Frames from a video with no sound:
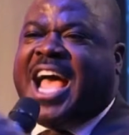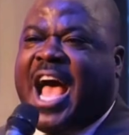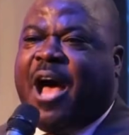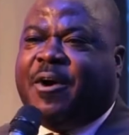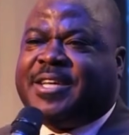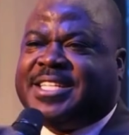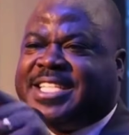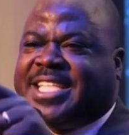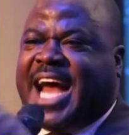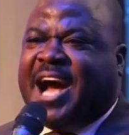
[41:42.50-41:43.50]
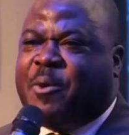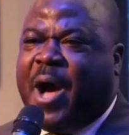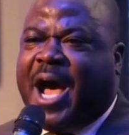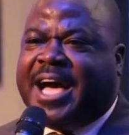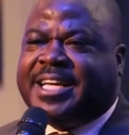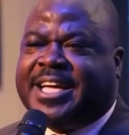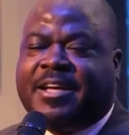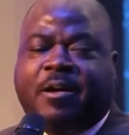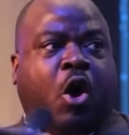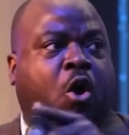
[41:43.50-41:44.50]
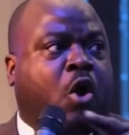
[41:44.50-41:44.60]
the world of finances, one